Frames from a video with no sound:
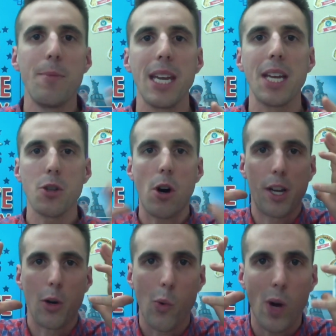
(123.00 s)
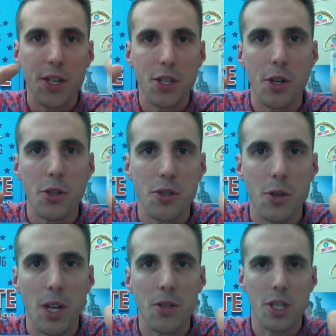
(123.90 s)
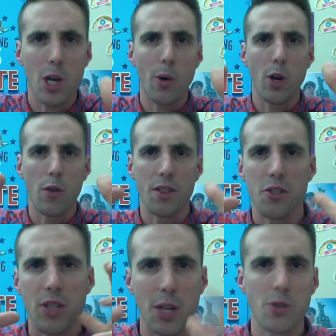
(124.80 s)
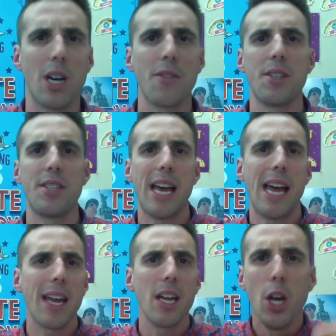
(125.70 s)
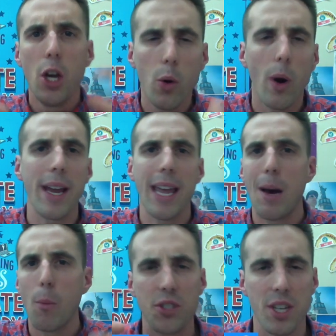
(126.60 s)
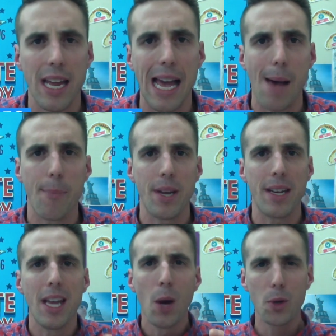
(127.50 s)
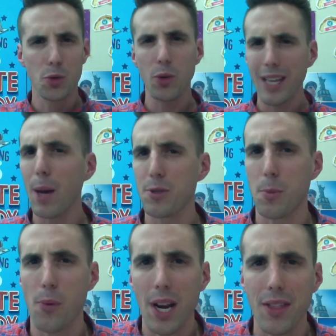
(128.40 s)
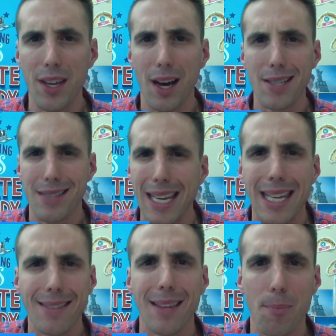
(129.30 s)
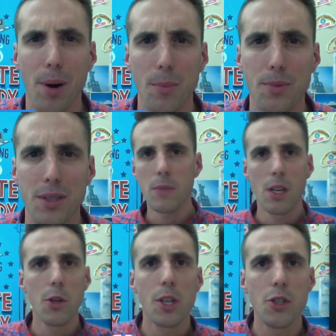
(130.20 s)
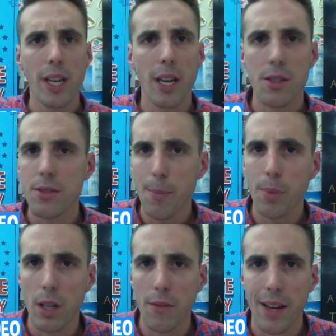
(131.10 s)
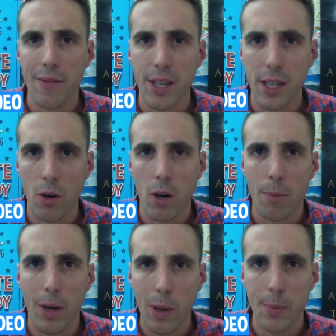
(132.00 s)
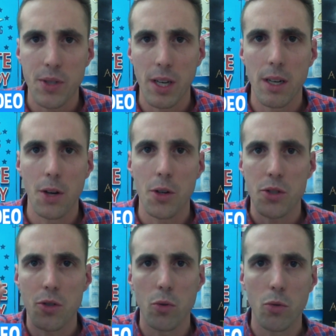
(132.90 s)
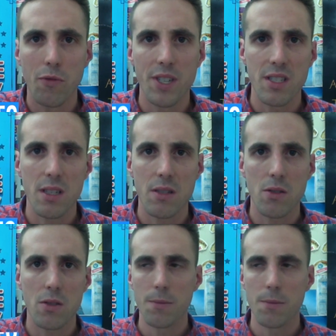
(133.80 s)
me talking right to your students, going over the schedule of the day, who I am, what's gonna happen, which really helps to break the ice and get them pumped. You can check out a sample of that video on my website under school visits.